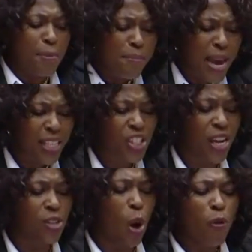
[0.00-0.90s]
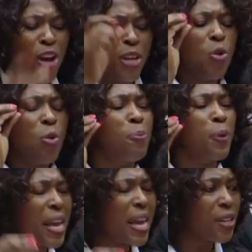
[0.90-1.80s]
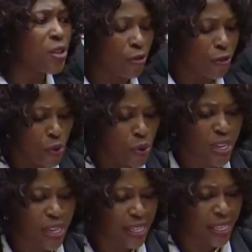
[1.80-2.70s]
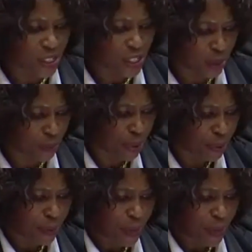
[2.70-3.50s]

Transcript: emergence of a new breed of youth leadership.